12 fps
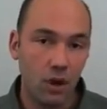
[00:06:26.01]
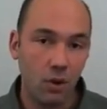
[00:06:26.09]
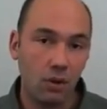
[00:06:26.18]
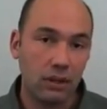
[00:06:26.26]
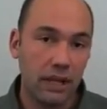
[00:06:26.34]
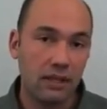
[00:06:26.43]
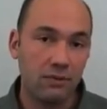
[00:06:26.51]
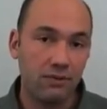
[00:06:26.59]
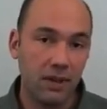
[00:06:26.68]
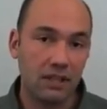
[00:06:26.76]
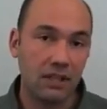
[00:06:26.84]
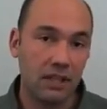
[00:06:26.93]
So
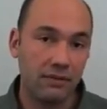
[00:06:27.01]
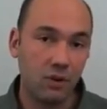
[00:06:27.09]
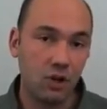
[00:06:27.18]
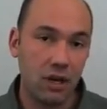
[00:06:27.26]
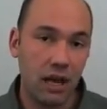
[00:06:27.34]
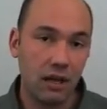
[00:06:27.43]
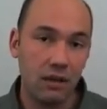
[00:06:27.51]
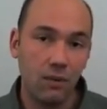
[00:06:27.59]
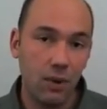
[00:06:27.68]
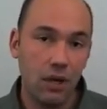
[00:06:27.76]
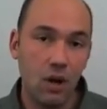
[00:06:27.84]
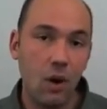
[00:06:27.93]
let's fix a level
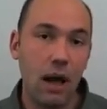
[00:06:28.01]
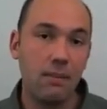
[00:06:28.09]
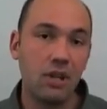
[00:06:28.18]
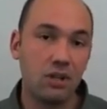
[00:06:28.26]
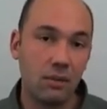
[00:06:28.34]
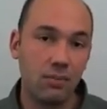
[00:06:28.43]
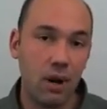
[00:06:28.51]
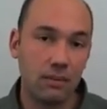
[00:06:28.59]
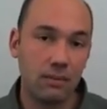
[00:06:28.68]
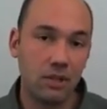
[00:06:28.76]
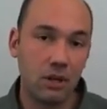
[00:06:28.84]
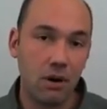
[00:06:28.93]
j. We know how many
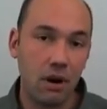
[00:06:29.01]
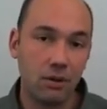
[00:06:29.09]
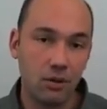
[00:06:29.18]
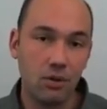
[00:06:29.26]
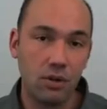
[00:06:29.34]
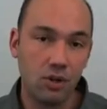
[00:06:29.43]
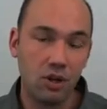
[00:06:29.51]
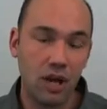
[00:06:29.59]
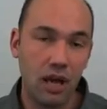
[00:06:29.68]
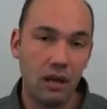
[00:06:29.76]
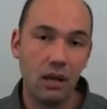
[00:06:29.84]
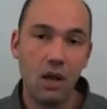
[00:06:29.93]
subproblems there are, 2
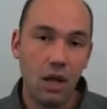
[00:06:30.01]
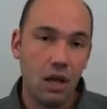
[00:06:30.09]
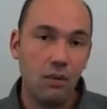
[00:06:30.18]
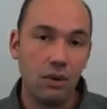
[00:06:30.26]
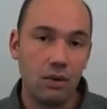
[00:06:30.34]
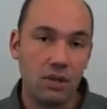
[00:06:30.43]
to the j.